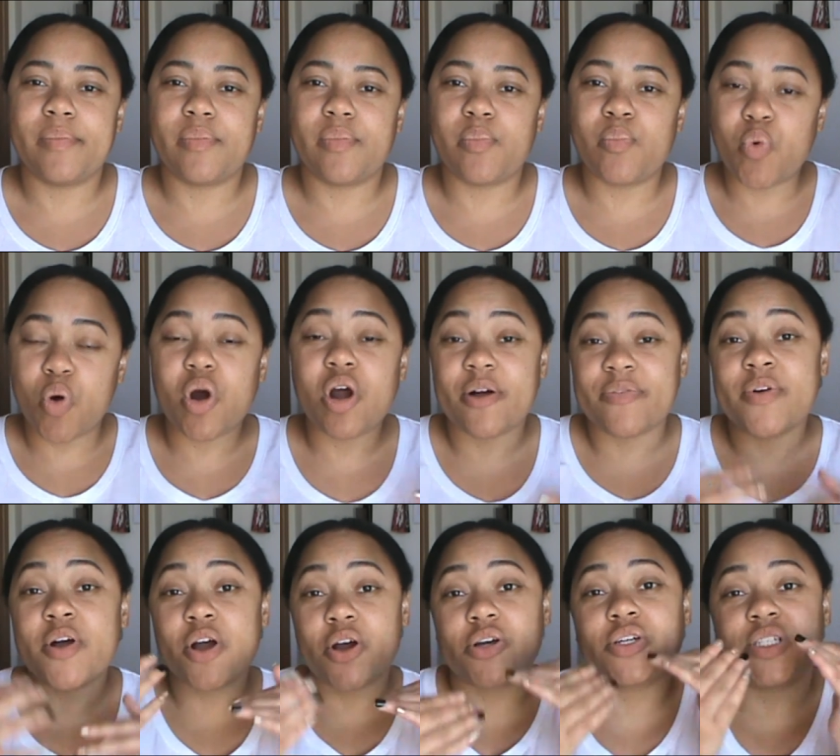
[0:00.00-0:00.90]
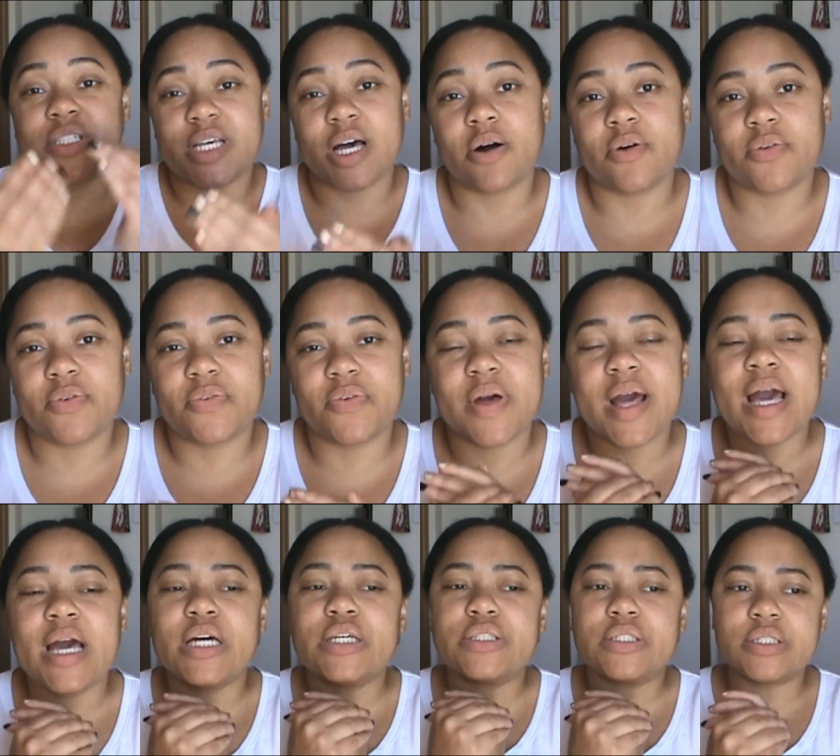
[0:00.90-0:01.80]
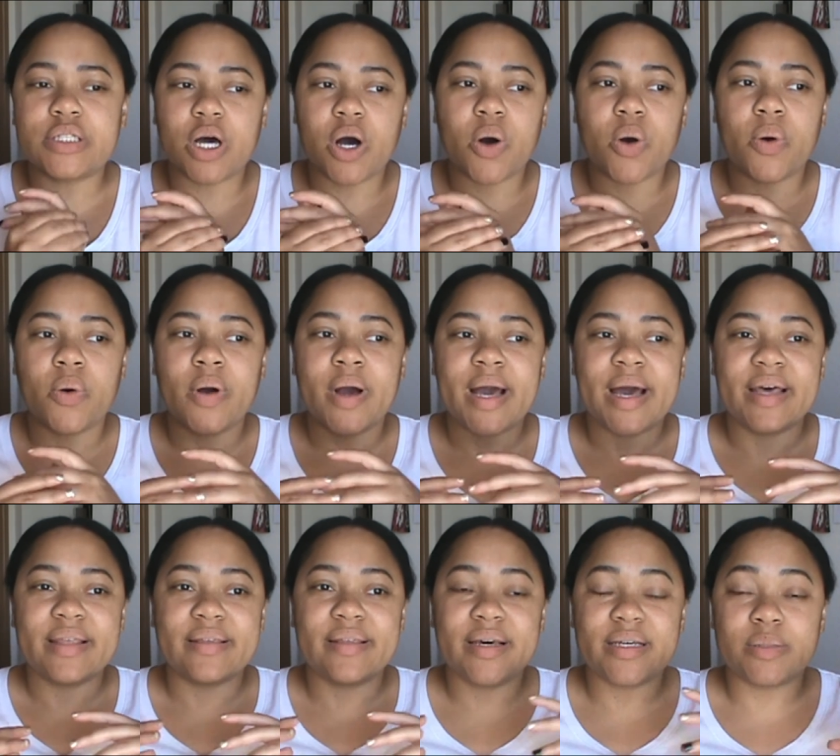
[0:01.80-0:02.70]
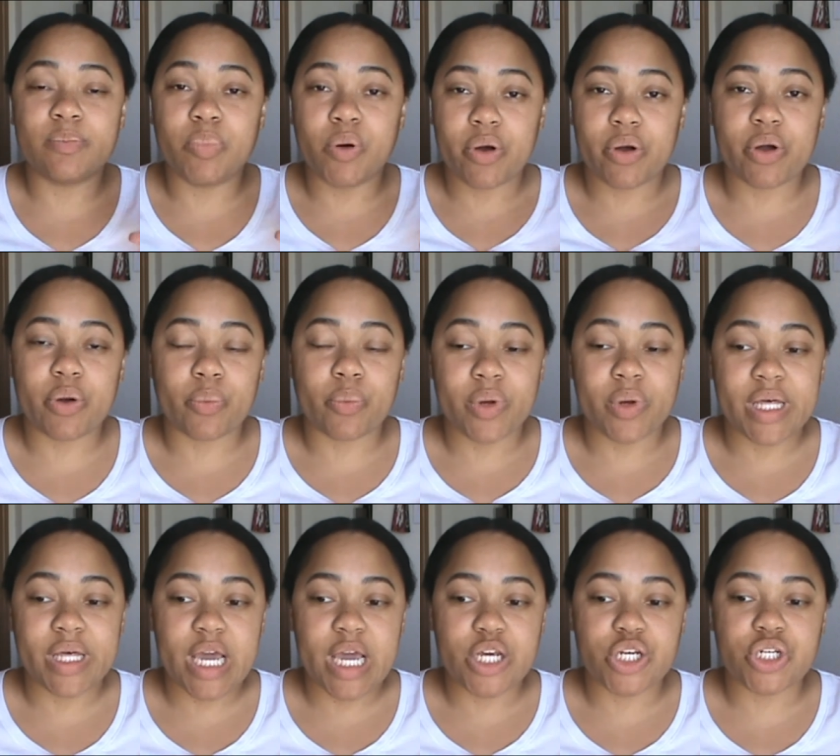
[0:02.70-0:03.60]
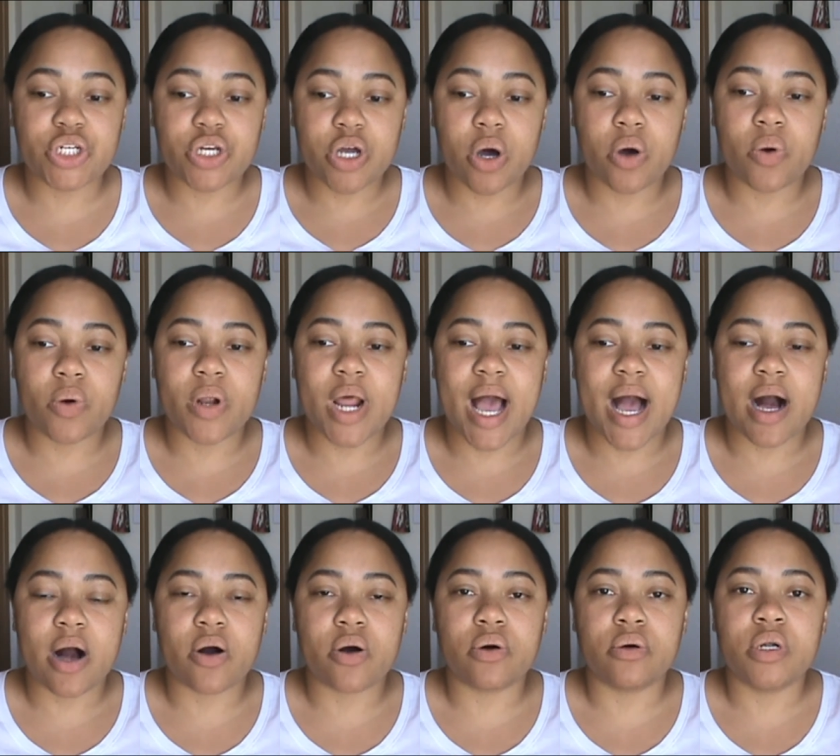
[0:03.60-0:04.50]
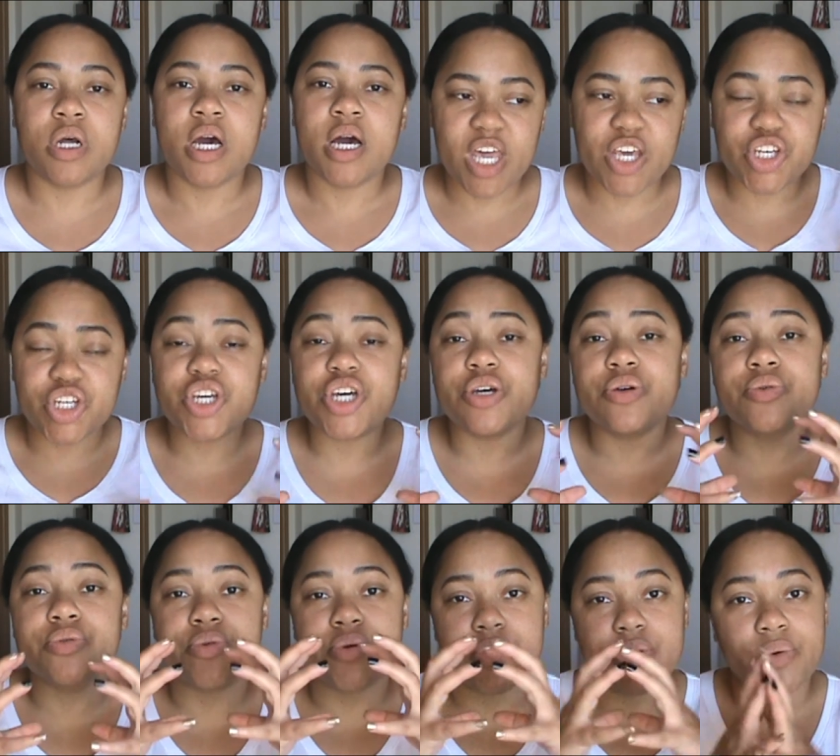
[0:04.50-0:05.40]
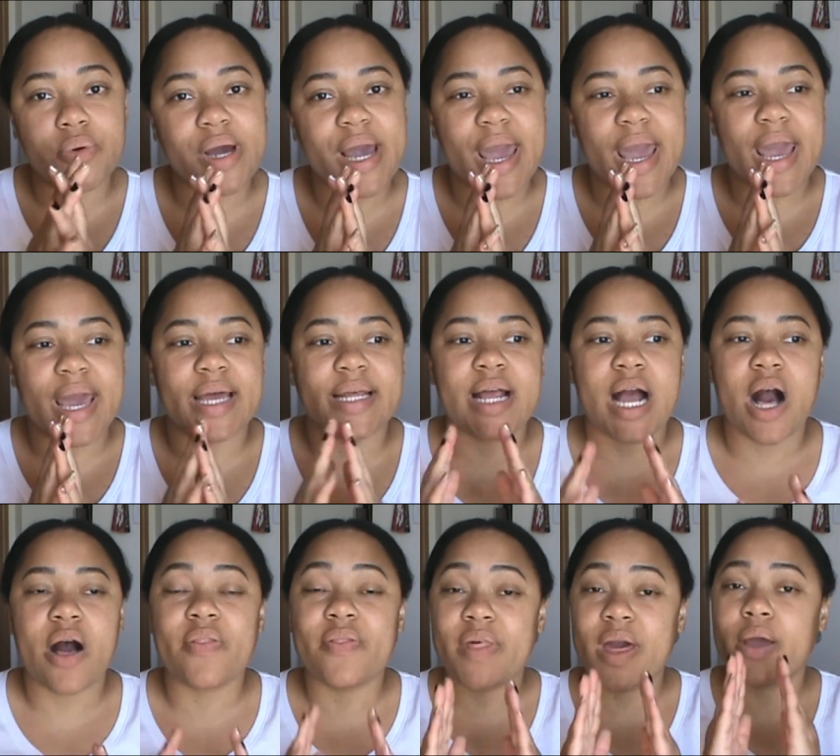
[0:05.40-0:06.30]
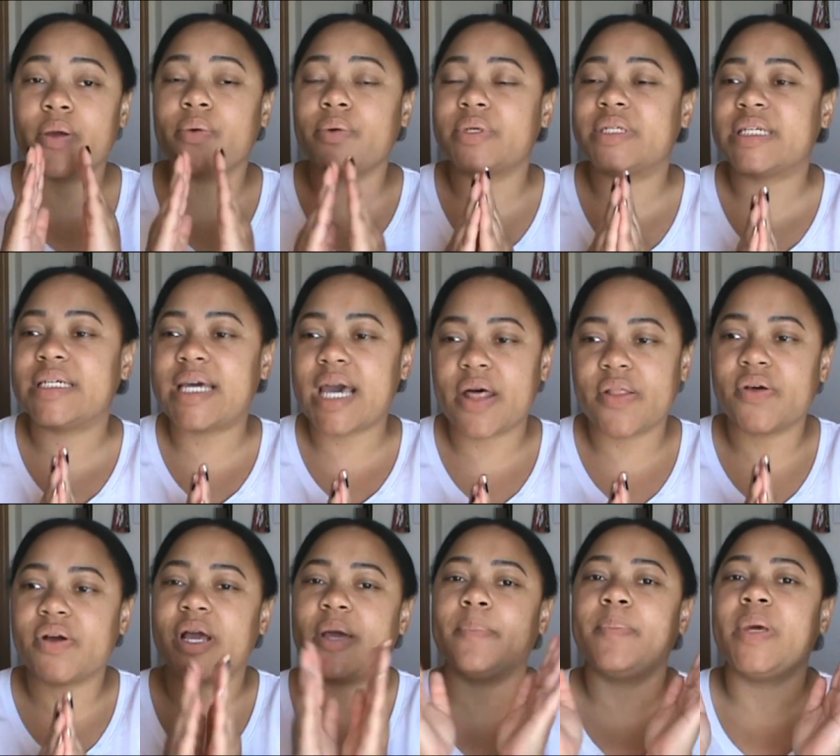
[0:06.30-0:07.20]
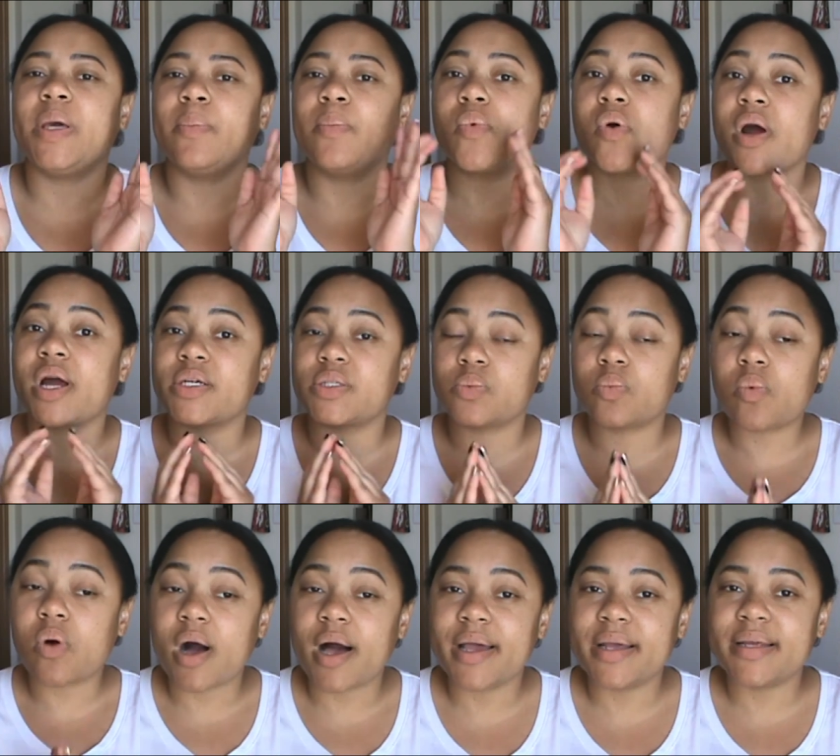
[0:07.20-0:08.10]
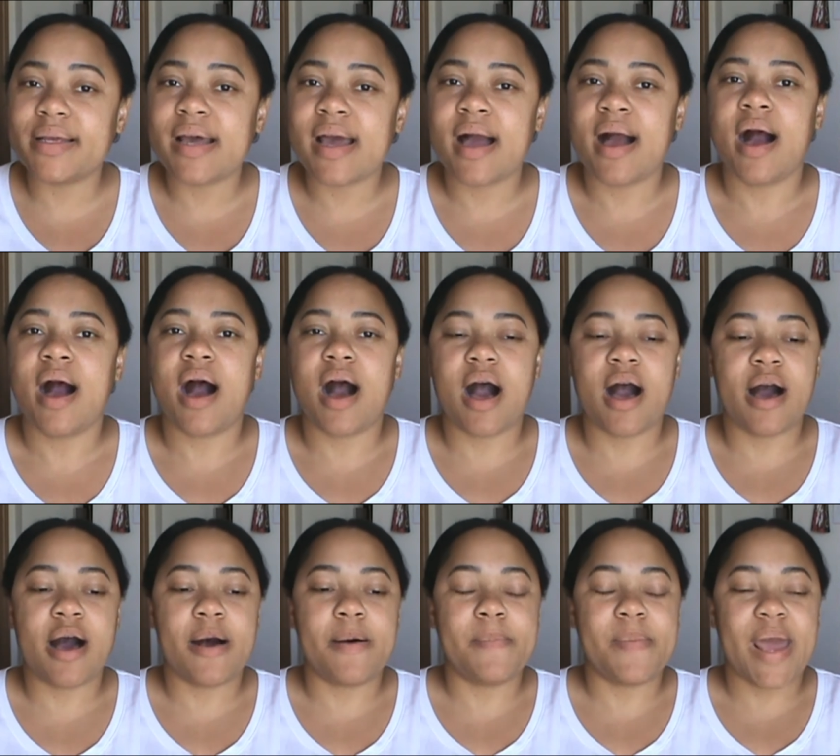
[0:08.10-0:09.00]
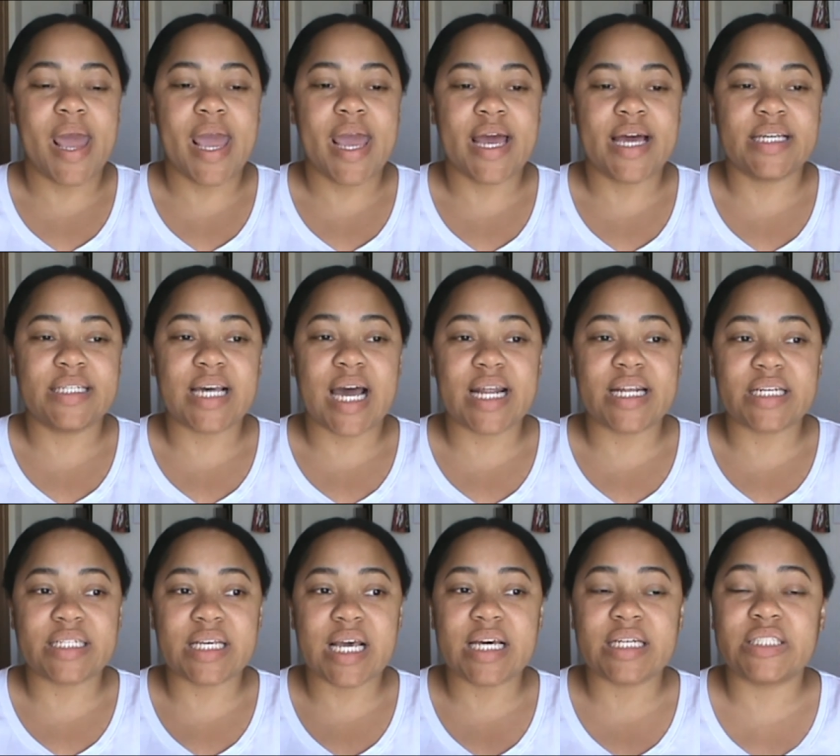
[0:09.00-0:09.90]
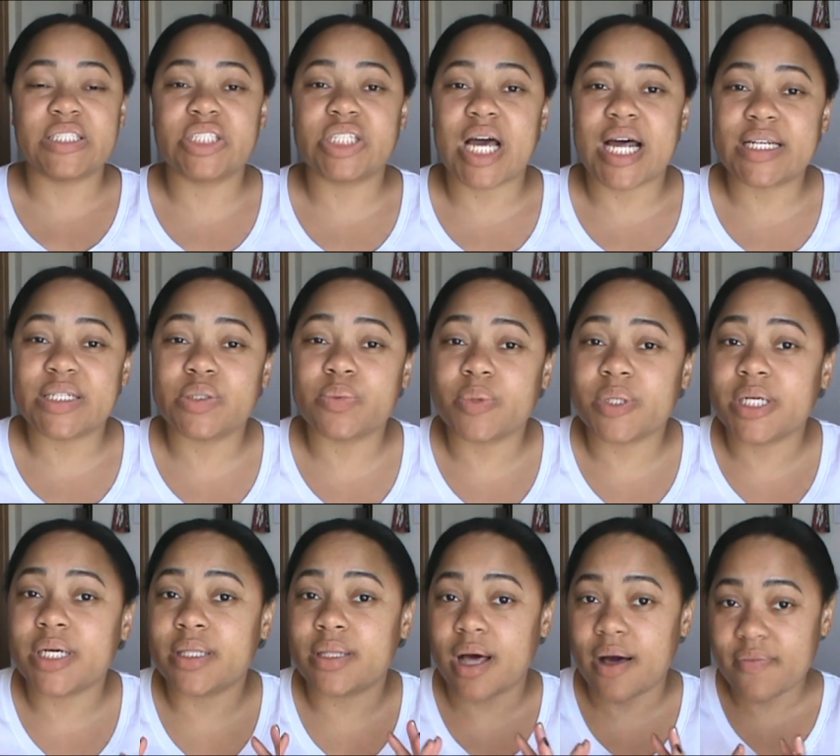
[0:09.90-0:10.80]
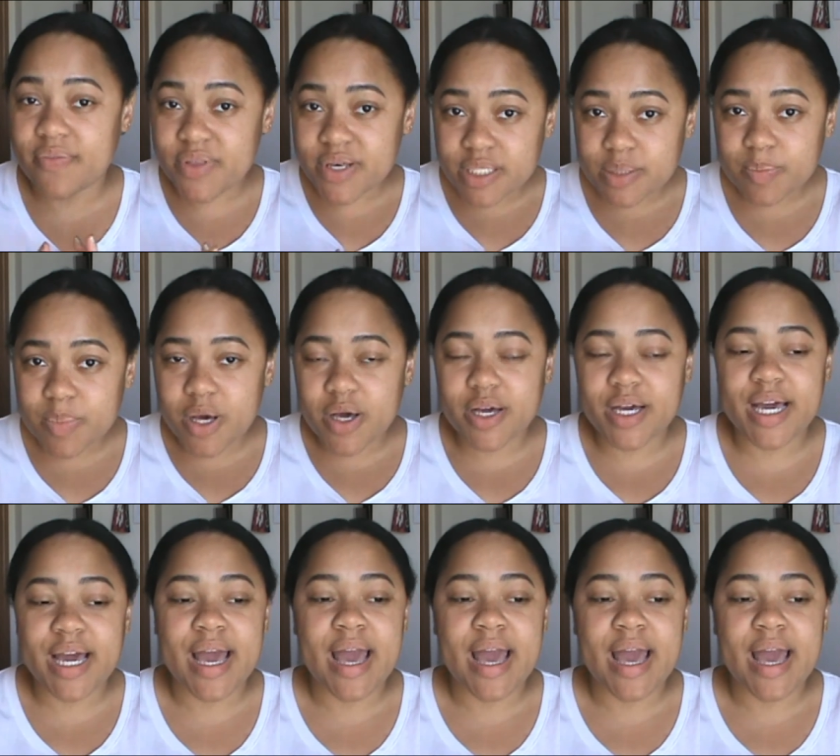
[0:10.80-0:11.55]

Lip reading: more of herself. So this book really showed how she grew and how they grew together and be more as one. And I just really love this book.